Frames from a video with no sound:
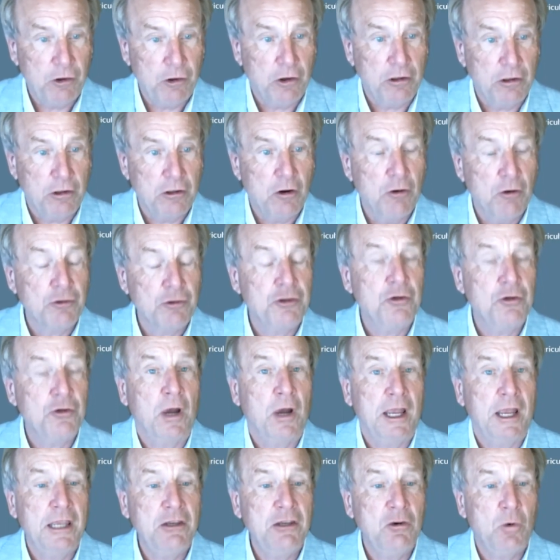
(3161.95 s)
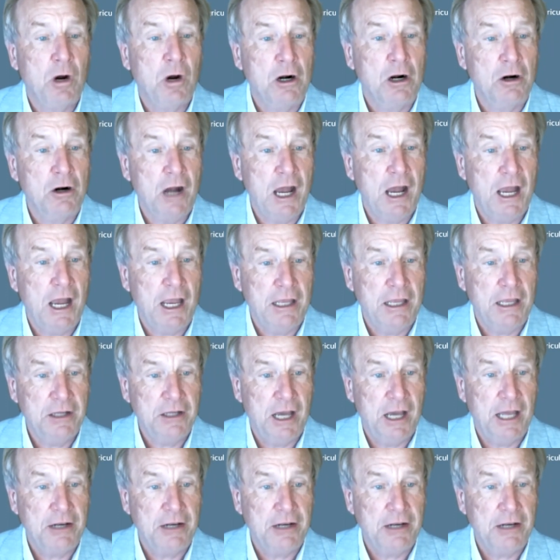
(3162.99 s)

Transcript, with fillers: you can go to auri.org.